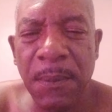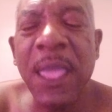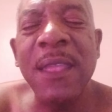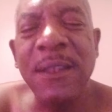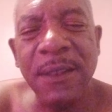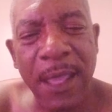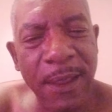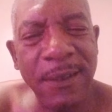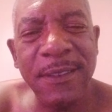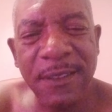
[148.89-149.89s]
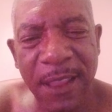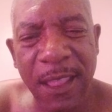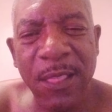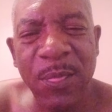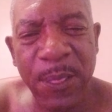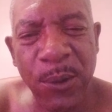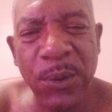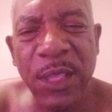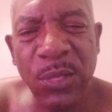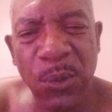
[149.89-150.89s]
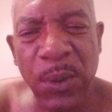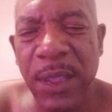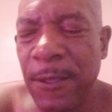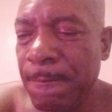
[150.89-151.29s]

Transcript: in 1933.